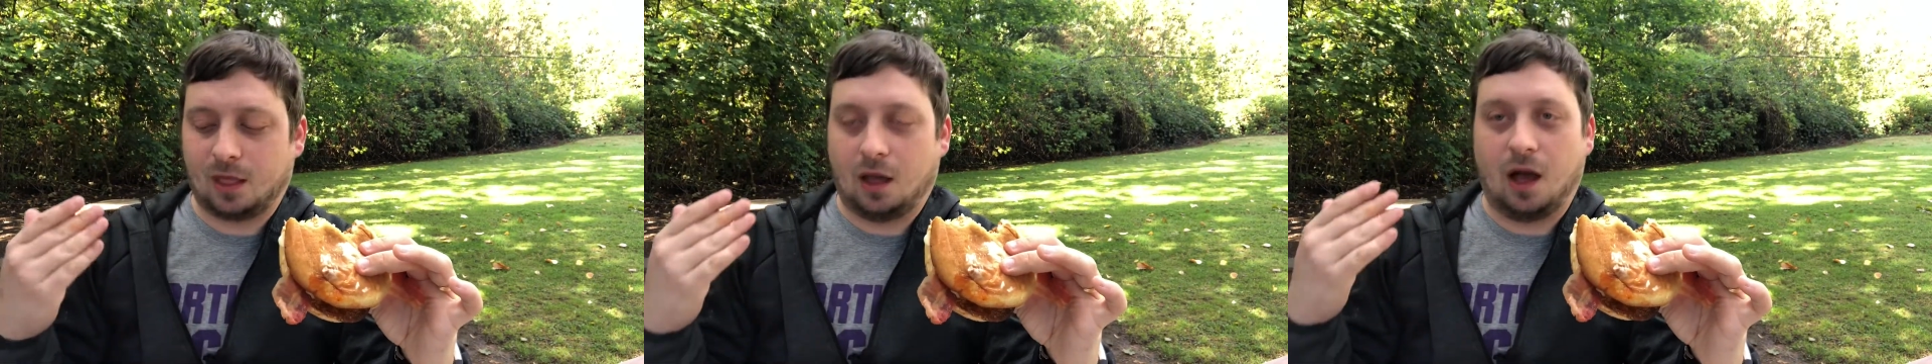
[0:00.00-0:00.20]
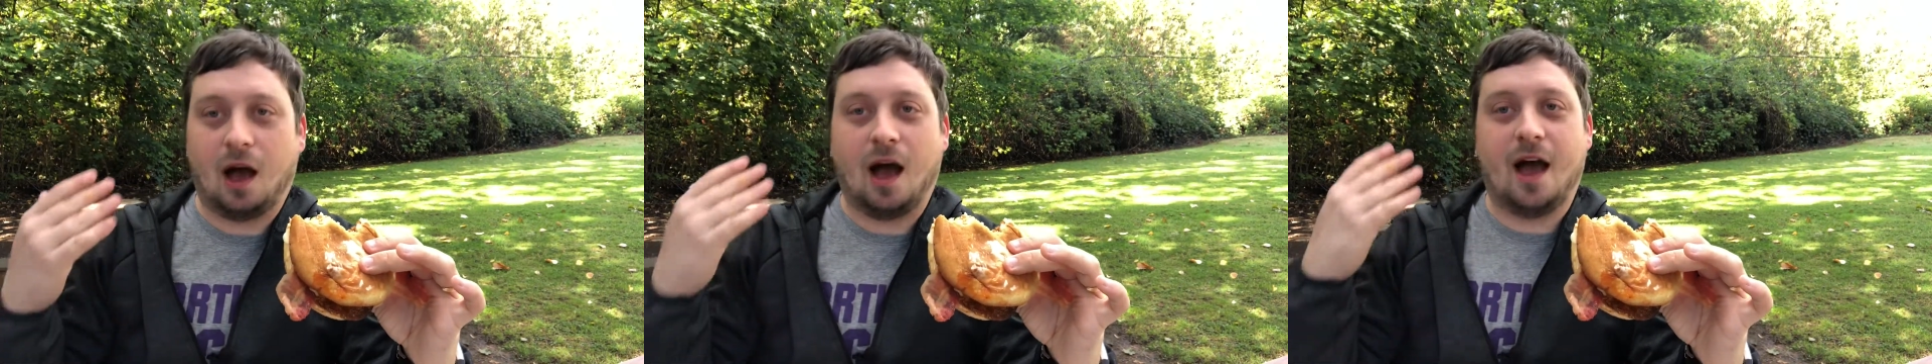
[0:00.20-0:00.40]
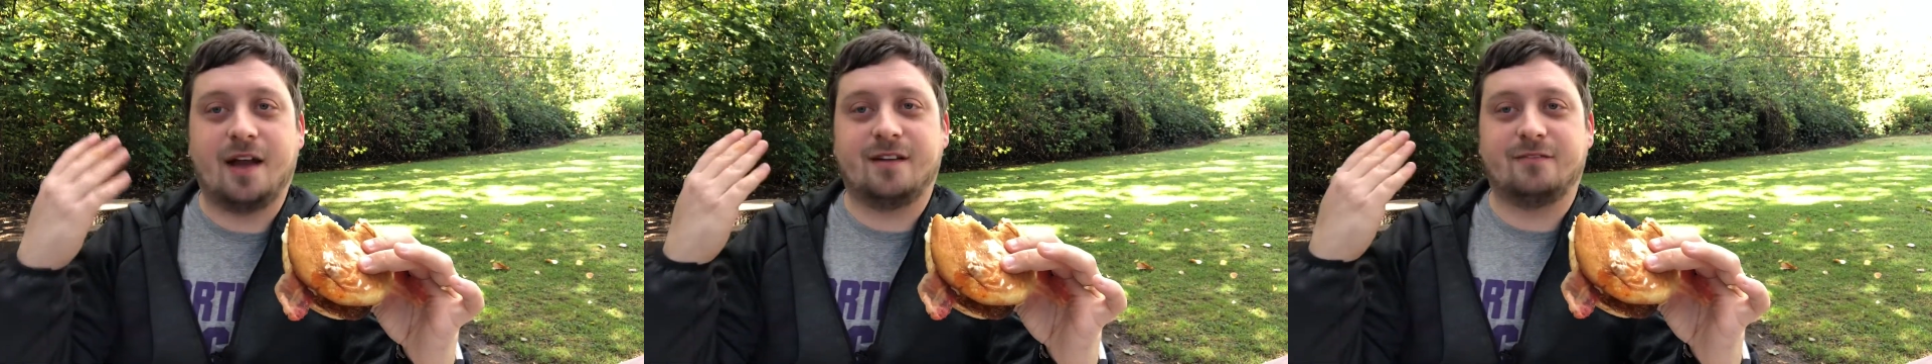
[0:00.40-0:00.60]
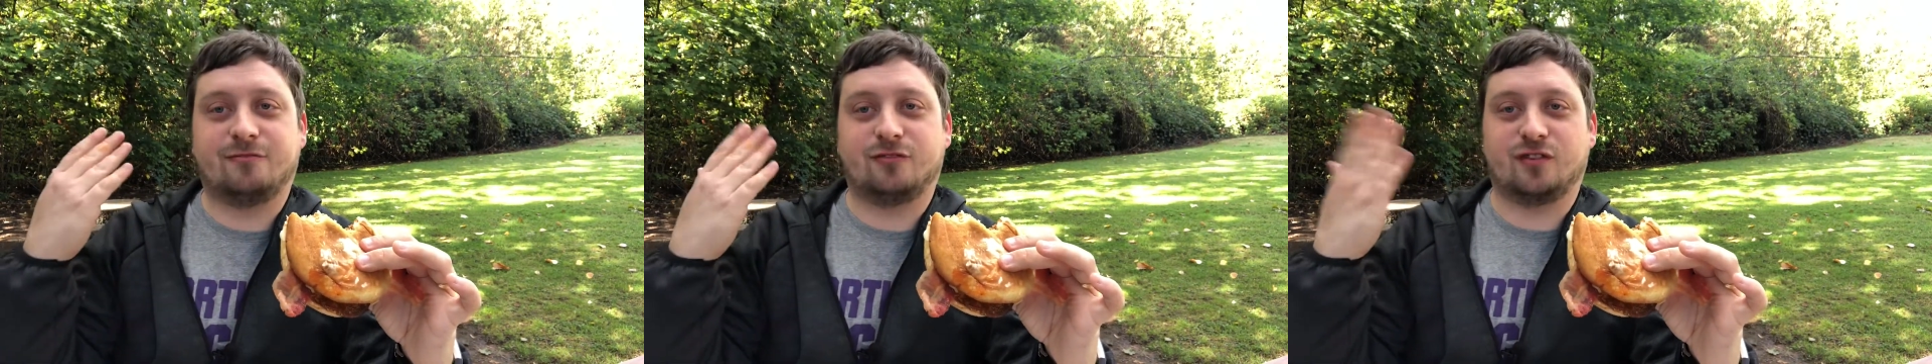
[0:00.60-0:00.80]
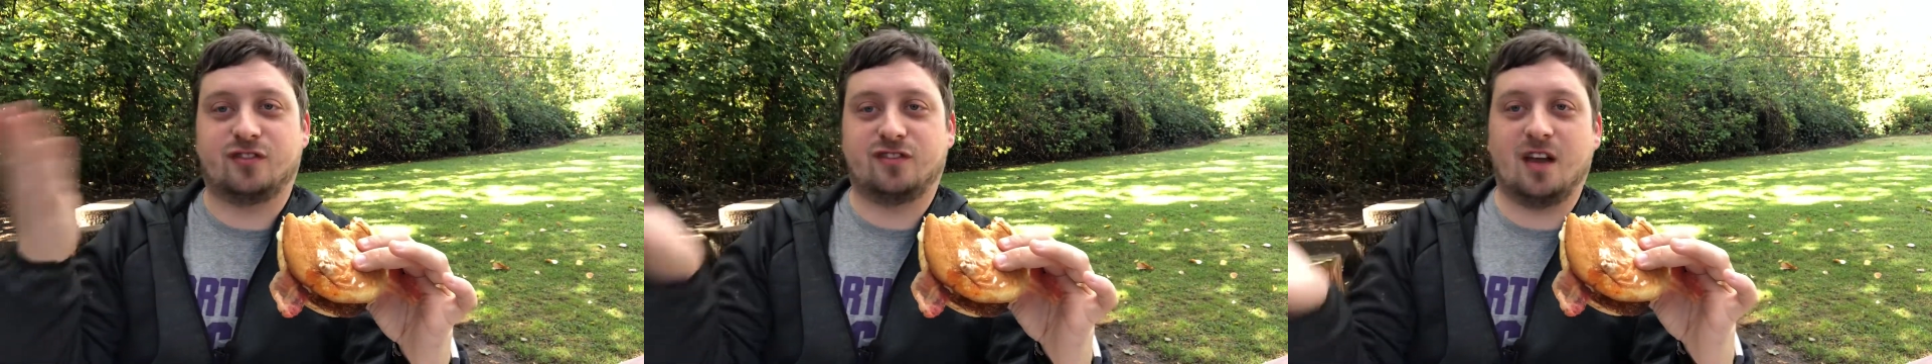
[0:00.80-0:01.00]
hot
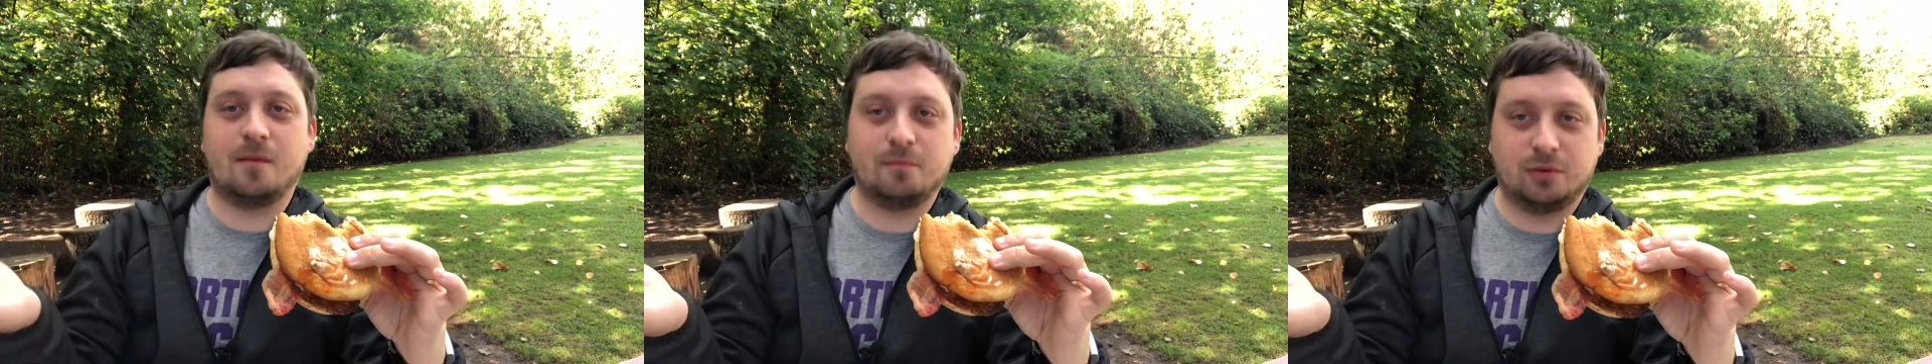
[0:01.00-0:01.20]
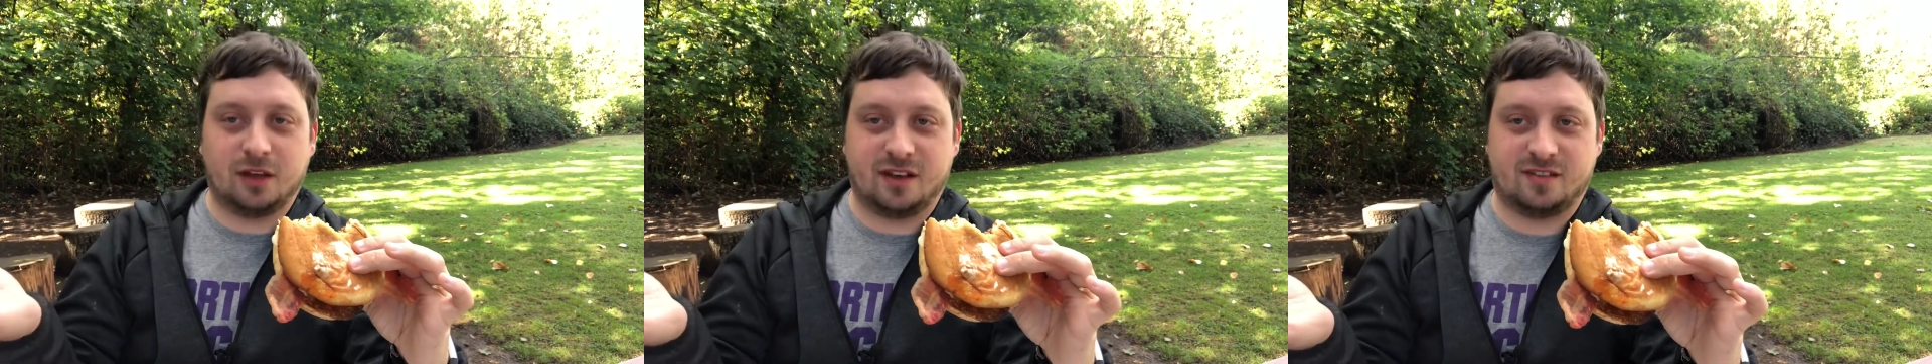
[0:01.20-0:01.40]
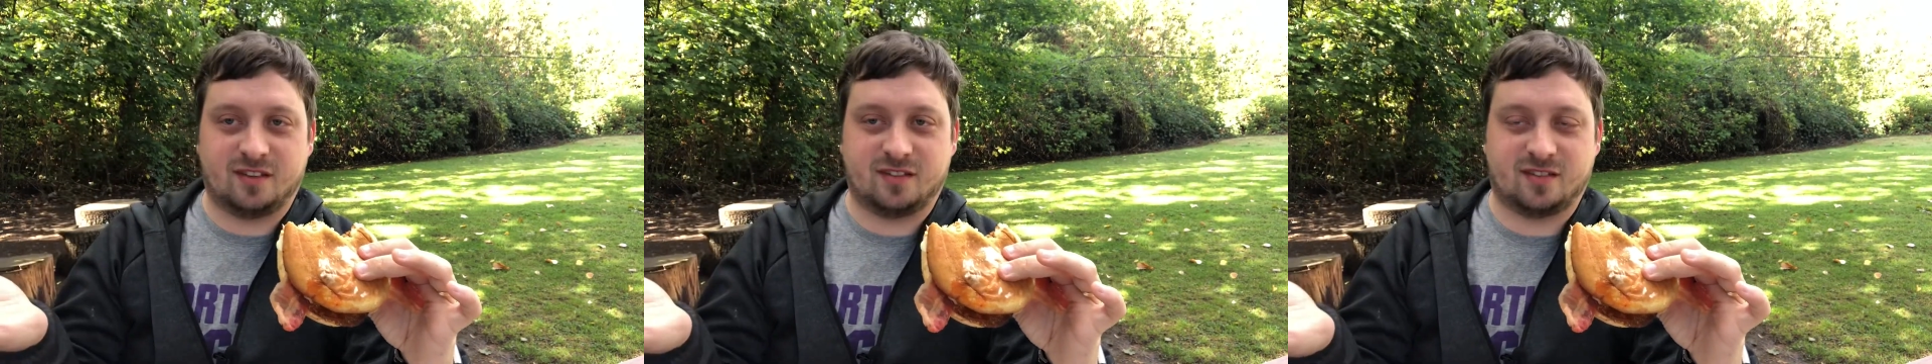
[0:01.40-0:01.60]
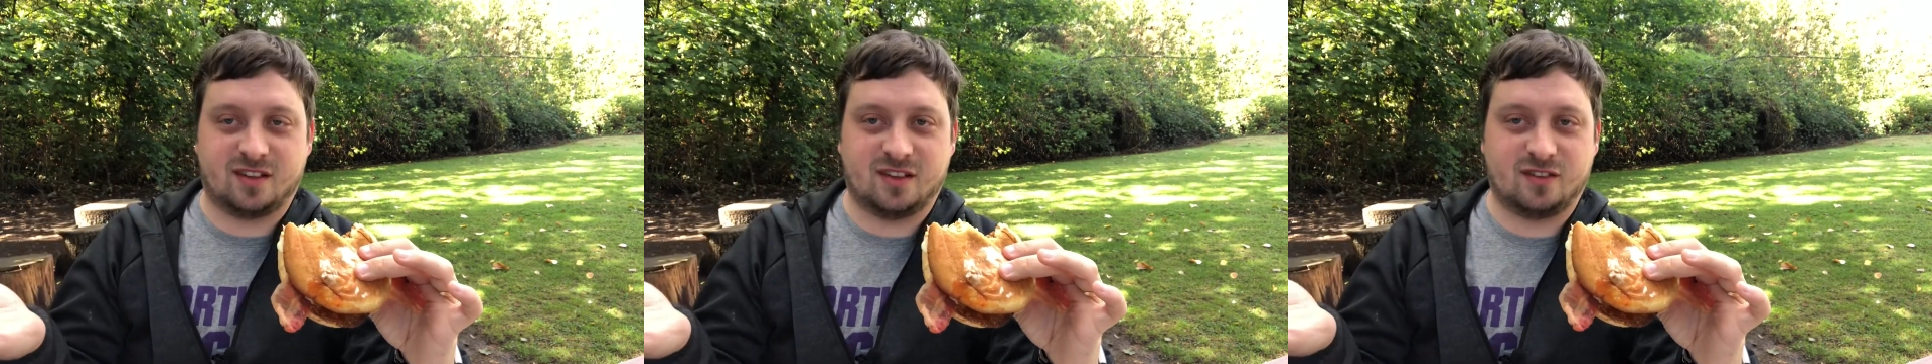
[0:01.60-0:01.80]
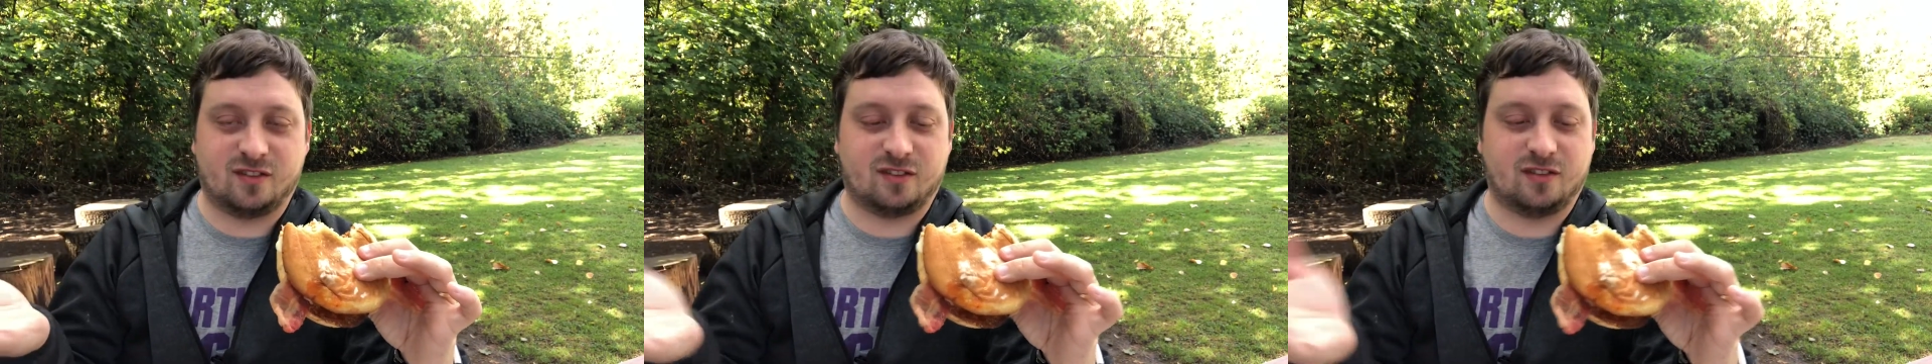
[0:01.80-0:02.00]
for some places
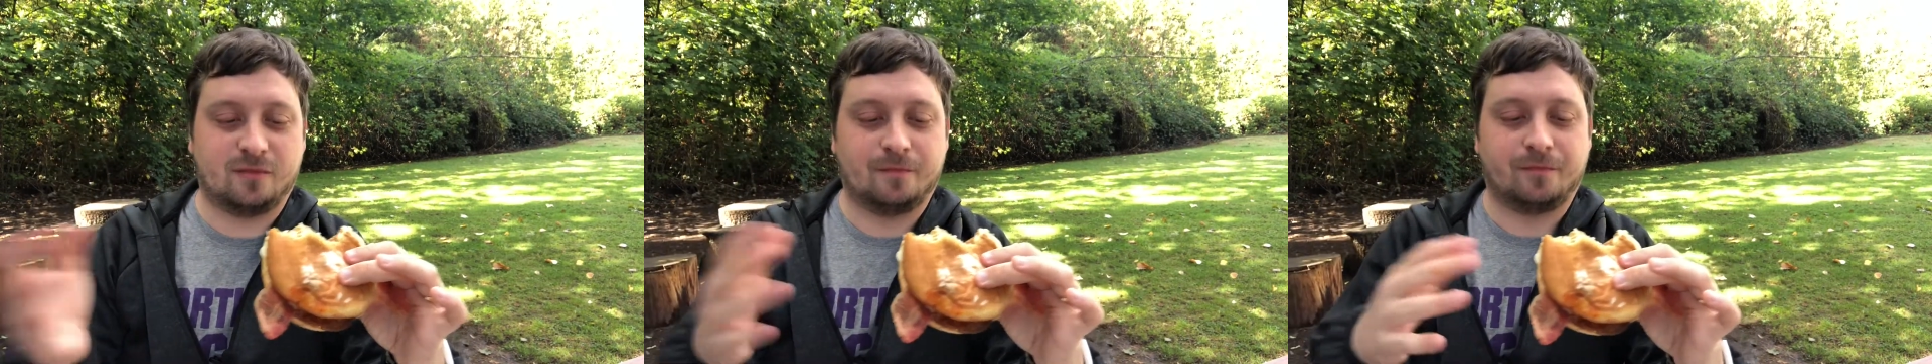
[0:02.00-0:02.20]
is